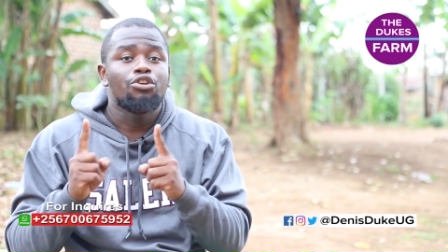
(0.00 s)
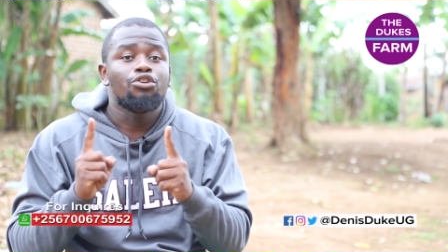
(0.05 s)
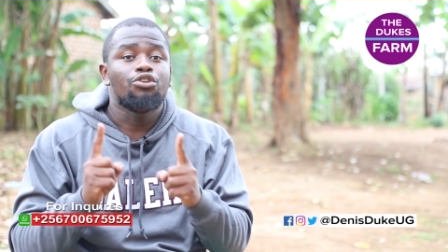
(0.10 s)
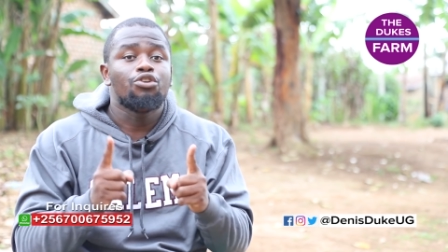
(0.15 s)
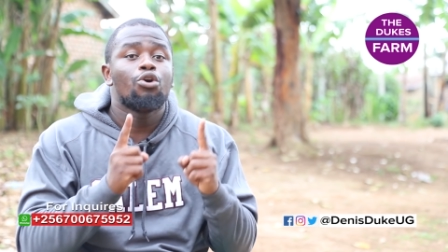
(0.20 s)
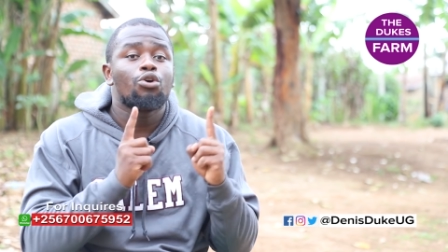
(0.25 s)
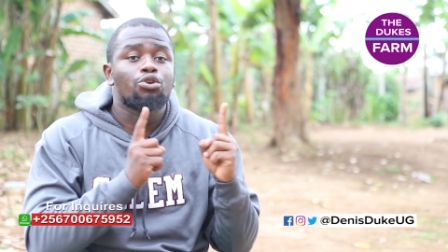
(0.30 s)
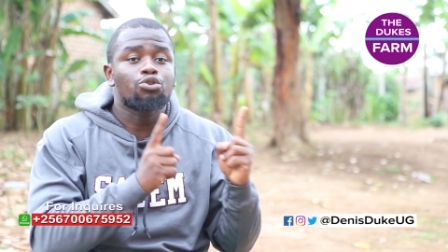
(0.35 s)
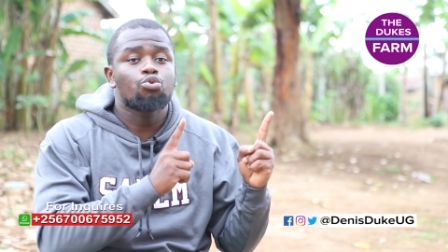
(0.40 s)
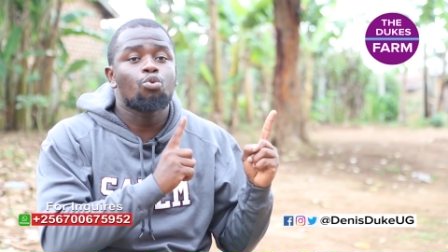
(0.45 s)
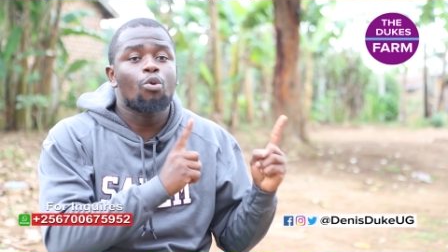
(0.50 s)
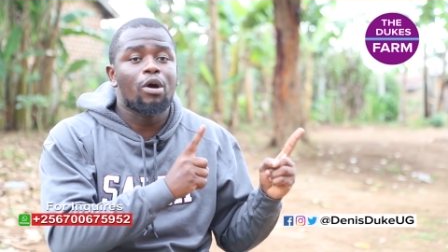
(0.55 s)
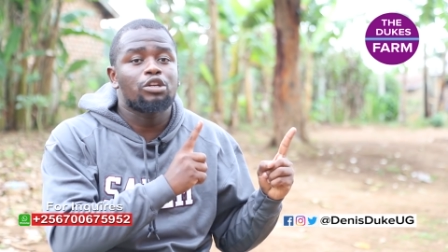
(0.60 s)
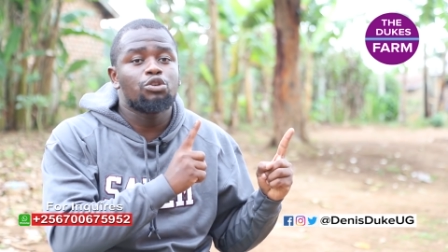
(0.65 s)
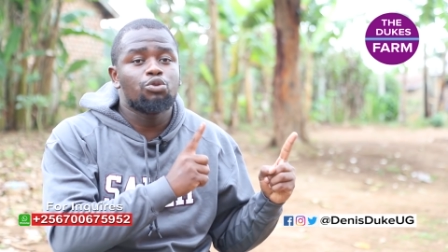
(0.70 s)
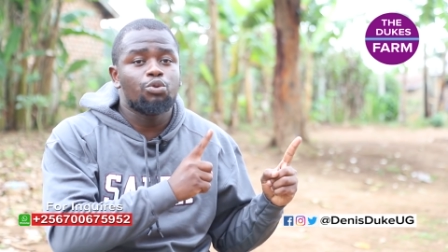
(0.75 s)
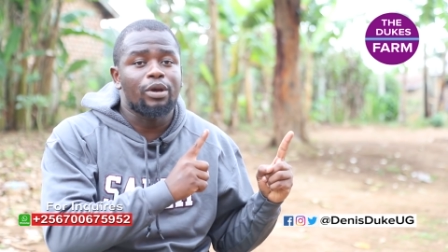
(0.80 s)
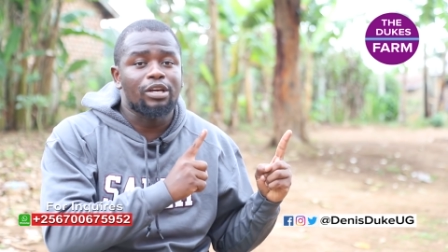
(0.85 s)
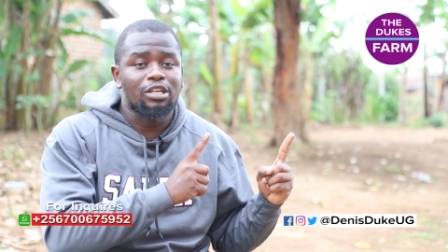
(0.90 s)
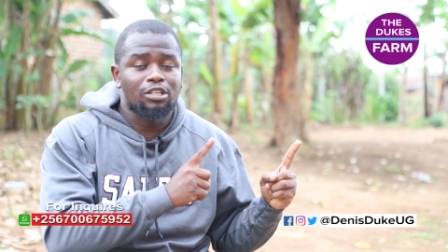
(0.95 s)
not
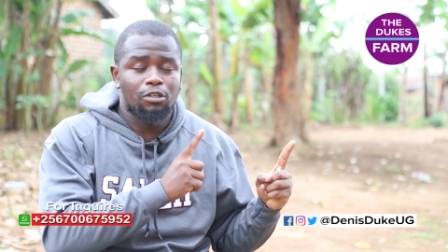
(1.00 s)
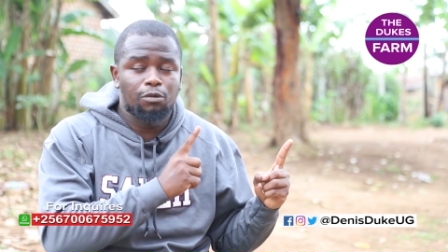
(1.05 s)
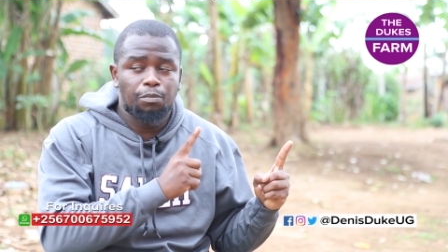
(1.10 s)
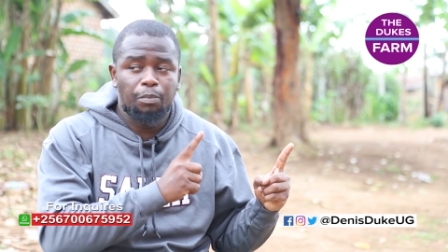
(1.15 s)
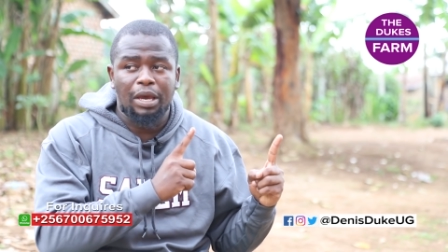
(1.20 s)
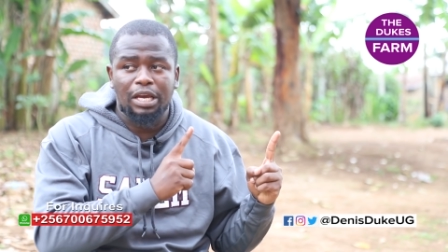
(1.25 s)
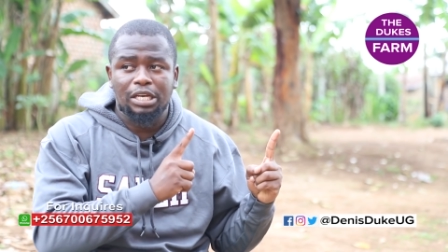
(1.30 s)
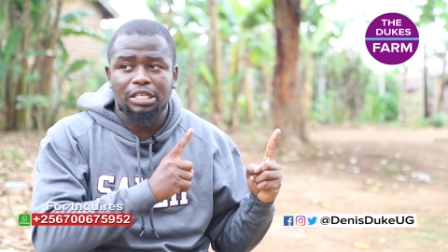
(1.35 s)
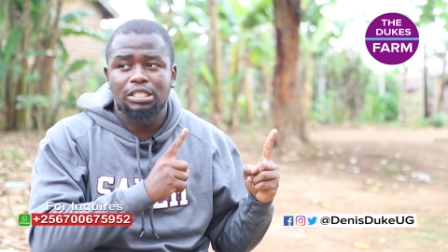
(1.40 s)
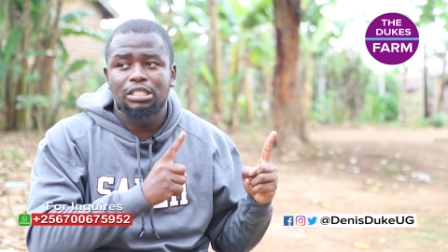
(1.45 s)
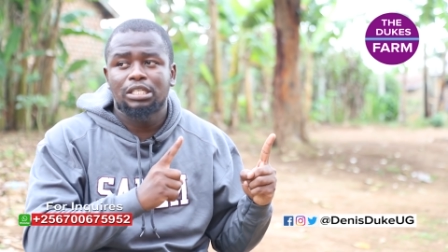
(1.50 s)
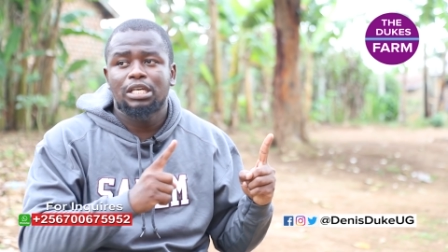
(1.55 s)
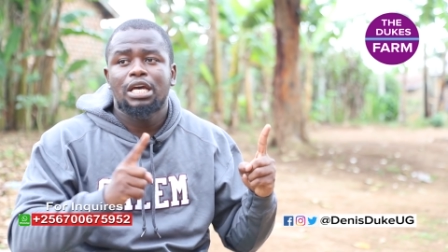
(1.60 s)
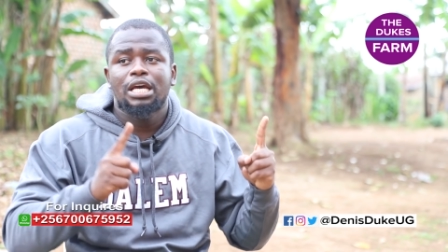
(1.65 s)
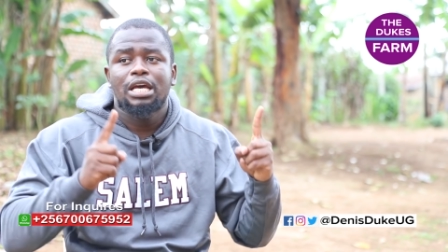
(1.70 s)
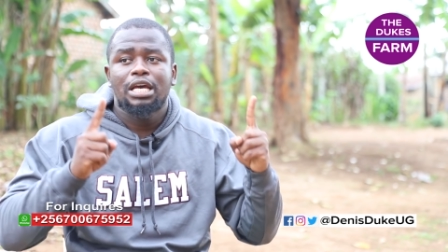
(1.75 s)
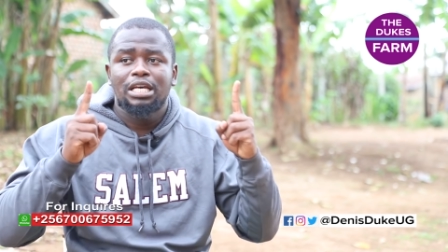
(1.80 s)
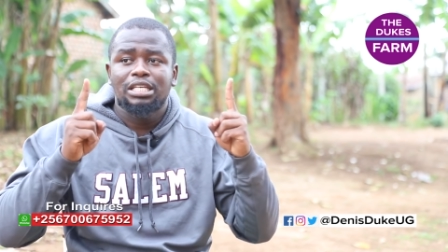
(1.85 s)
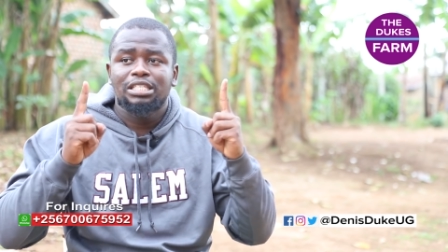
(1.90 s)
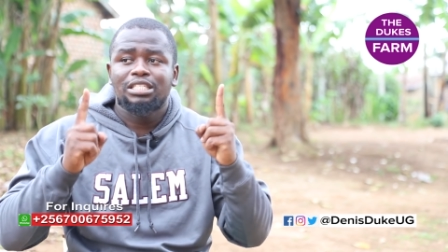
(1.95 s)
what you expect.
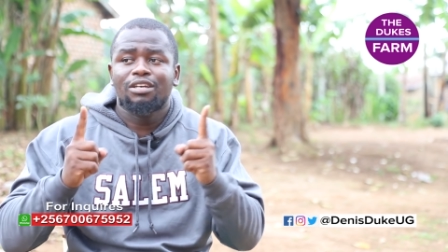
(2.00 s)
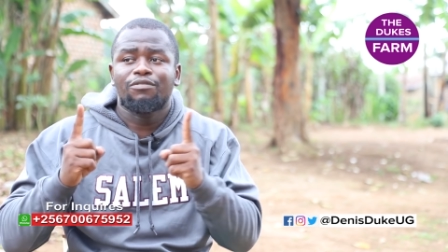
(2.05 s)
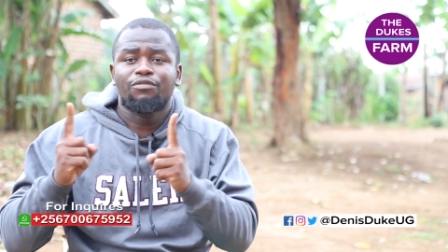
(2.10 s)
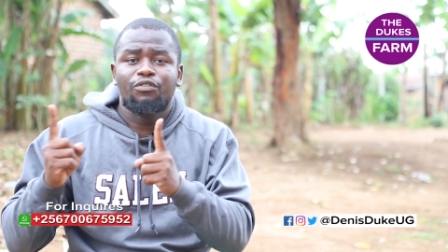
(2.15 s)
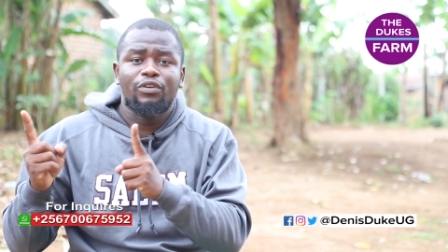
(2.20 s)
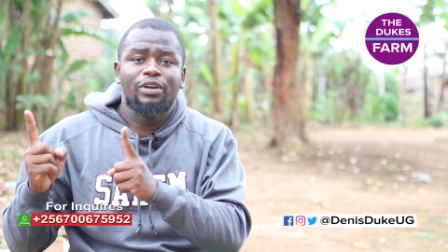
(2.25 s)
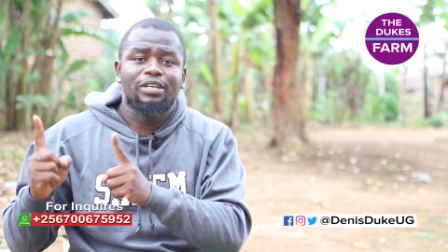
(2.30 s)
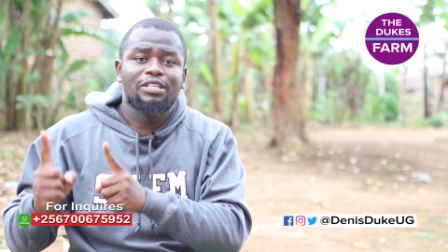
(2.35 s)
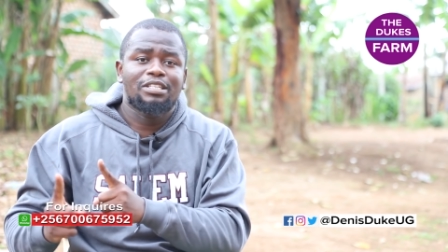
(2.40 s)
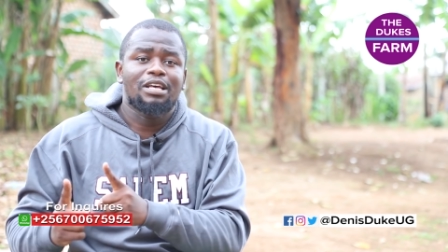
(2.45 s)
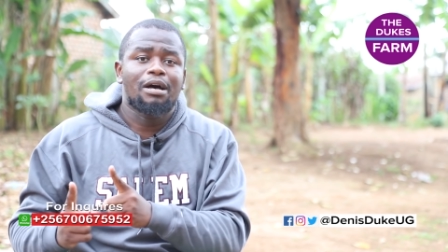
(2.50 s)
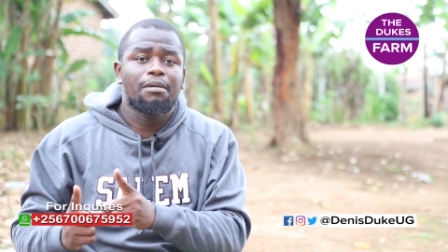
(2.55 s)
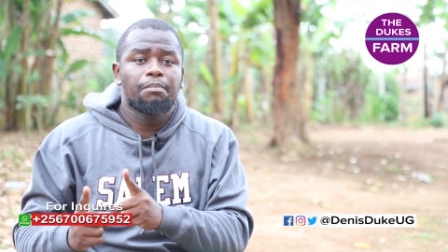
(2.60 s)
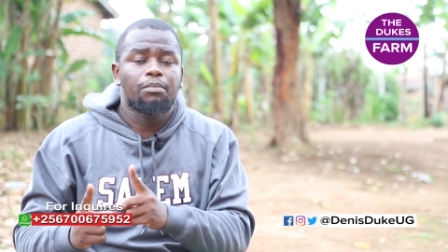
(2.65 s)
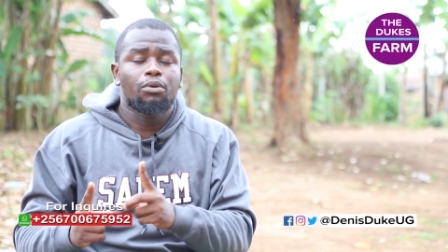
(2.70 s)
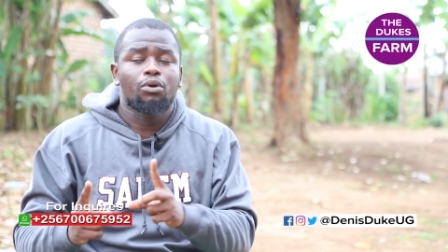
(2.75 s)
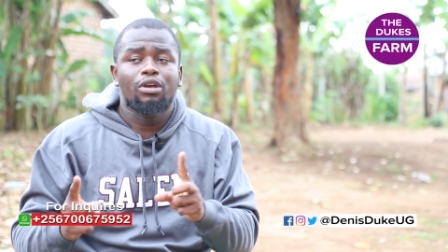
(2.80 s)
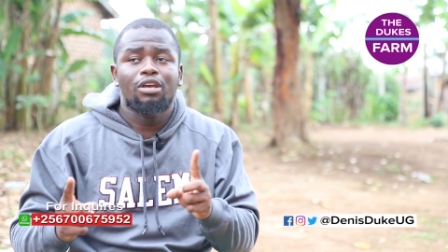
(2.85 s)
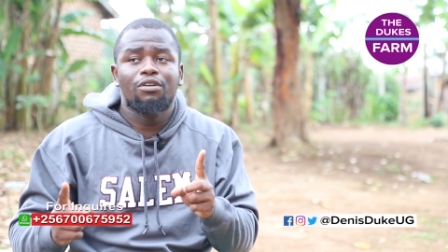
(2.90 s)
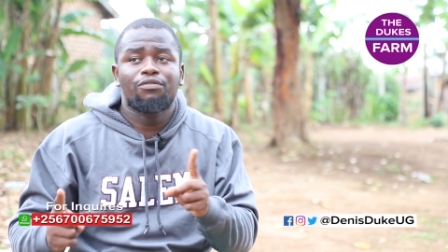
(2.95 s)
So, for
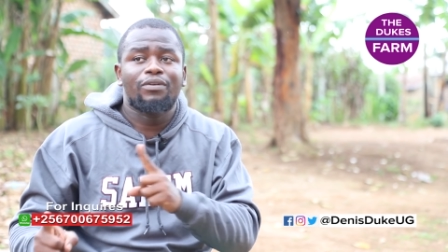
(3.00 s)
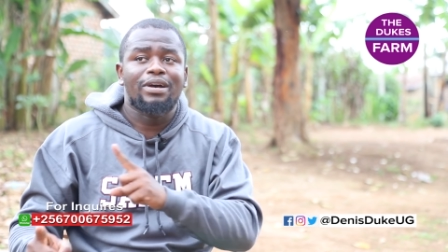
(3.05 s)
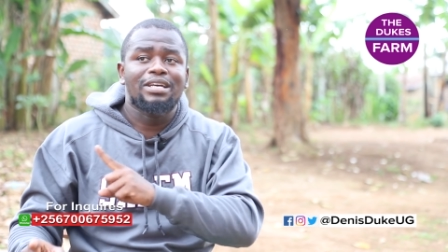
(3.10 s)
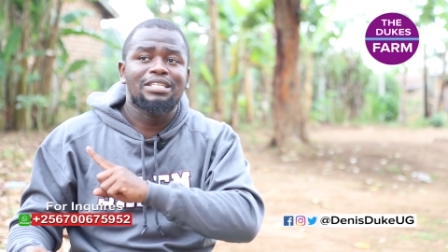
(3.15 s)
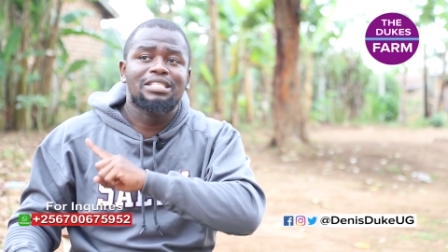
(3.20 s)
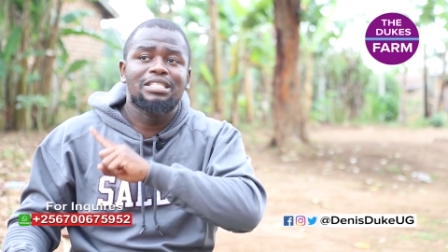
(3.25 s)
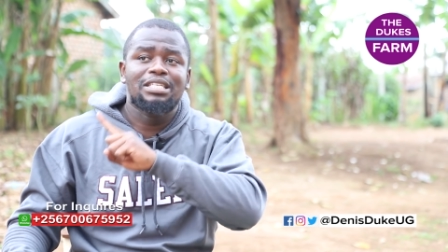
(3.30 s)
example, if I